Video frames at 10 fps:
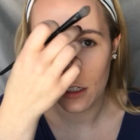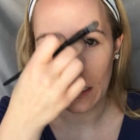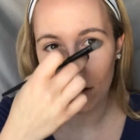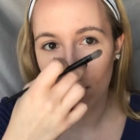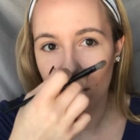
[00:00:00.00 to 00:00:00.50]
to
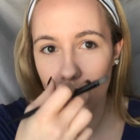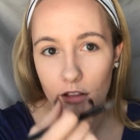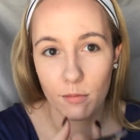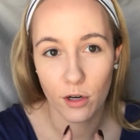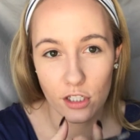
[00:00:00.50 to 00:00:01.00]
narrow
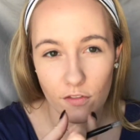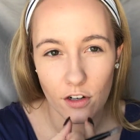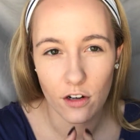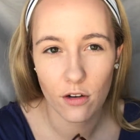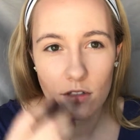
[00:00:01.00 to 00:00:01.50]
the bridge of
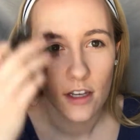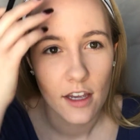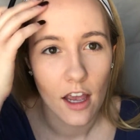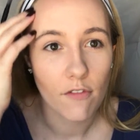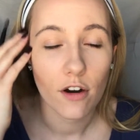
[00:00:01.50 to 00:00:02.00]
your nose.
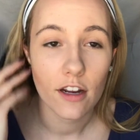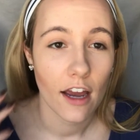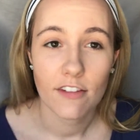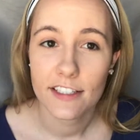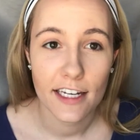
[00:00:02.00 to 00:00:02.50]
If you already
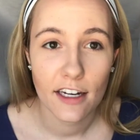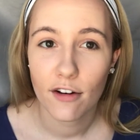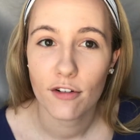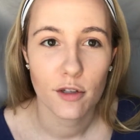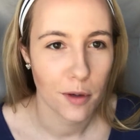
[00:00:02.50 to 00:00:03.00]
have a skinny
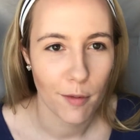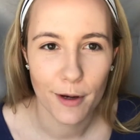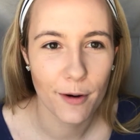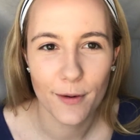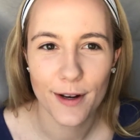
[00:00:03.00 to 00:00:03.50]
nose, you
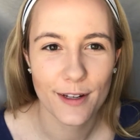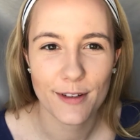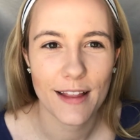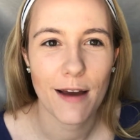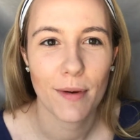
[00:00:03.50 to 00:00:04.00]
probably don't want to
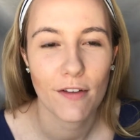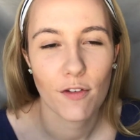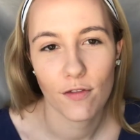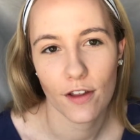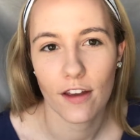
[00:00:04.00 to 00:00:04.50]
do that, but if
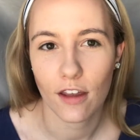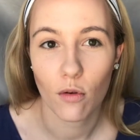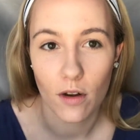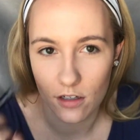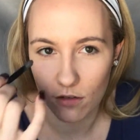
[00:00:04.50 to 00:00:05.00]
you feel like
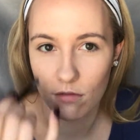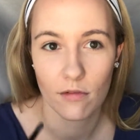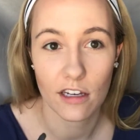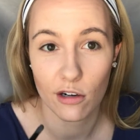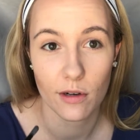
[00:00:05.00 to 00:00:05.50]
you want to
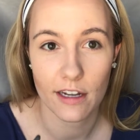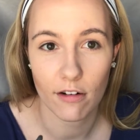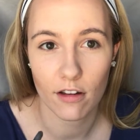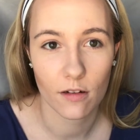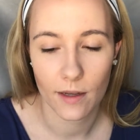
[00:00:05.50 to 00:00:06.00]
narrow it
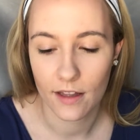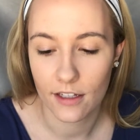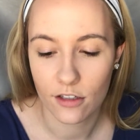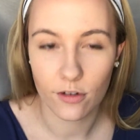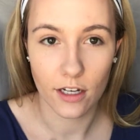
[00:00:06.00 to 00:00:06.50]
down a little bit,
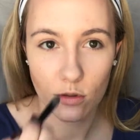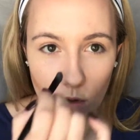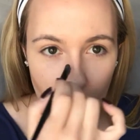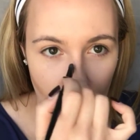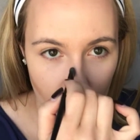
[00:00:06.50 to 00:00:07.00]
that's a great
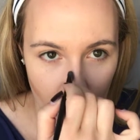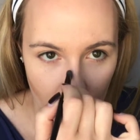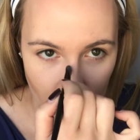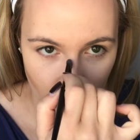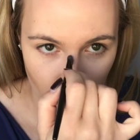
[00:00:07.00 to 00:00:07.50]
tool.
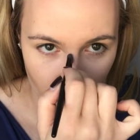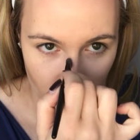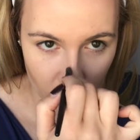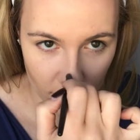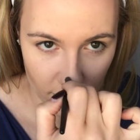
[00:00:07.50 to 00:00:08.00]
And you
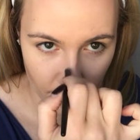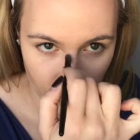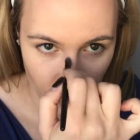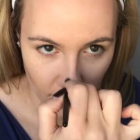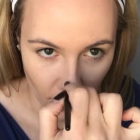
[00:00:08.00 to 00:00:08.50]
can just
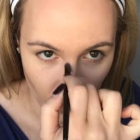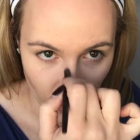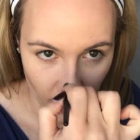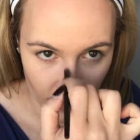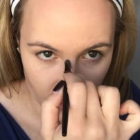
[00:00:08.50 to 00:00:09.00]
simply
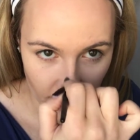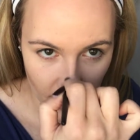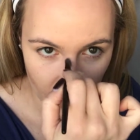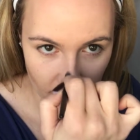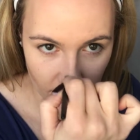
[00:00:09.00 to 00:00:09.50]
go on the
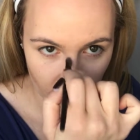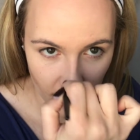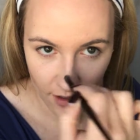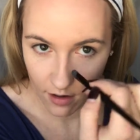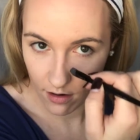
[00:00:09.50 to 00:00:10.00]
sides right
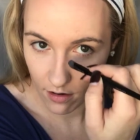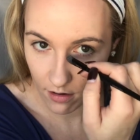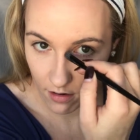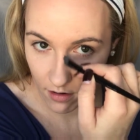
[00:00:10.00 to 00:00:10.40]
there